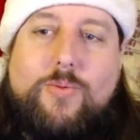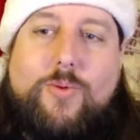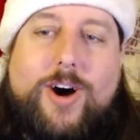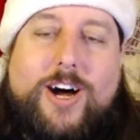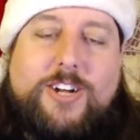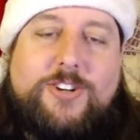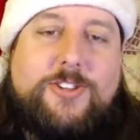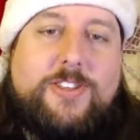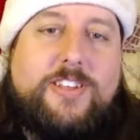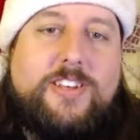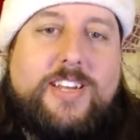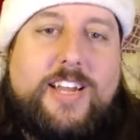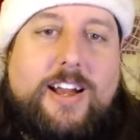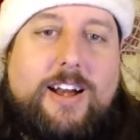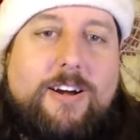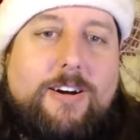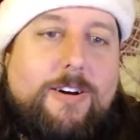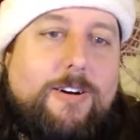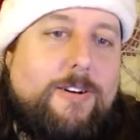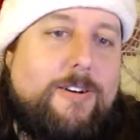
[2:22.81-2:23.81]
watch the
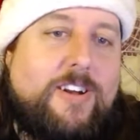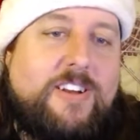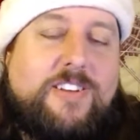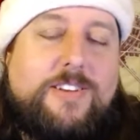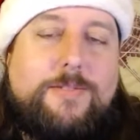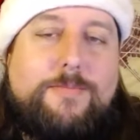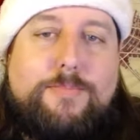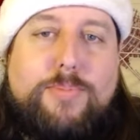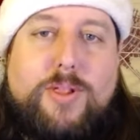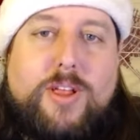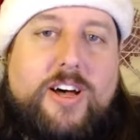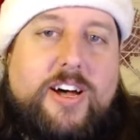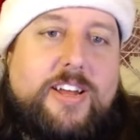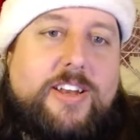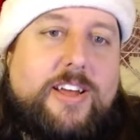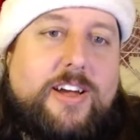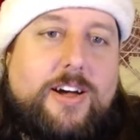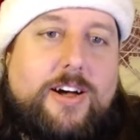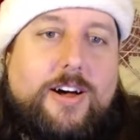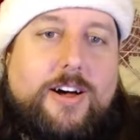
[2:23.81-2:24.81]
terror and
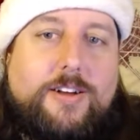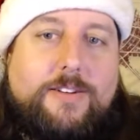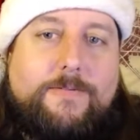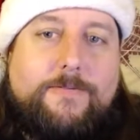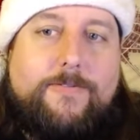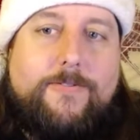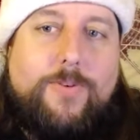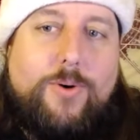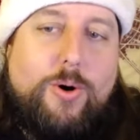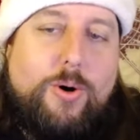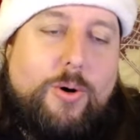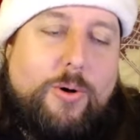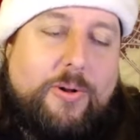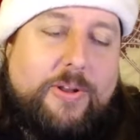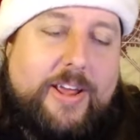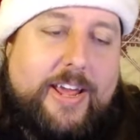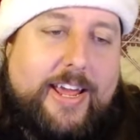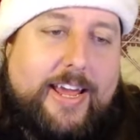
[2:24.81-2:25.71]
blood unfold.